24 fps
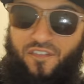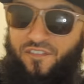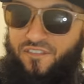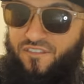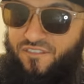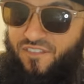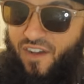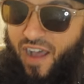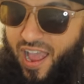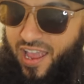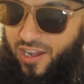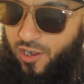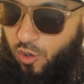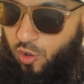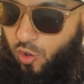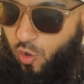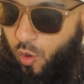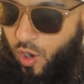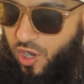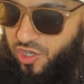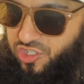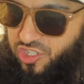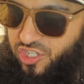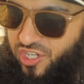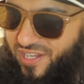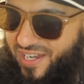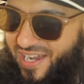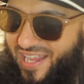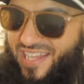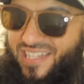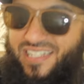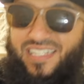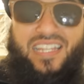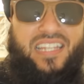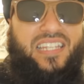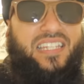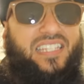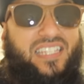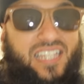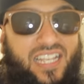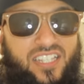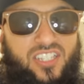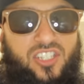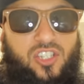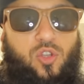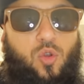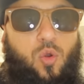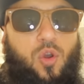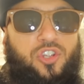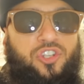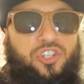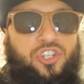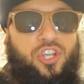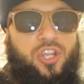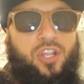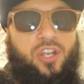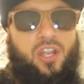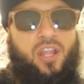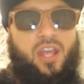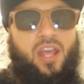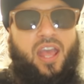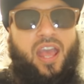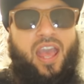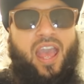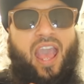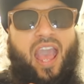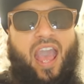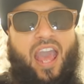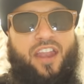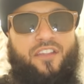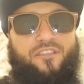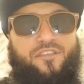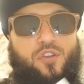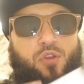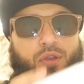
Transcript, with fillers: The final question is the 6th question, and if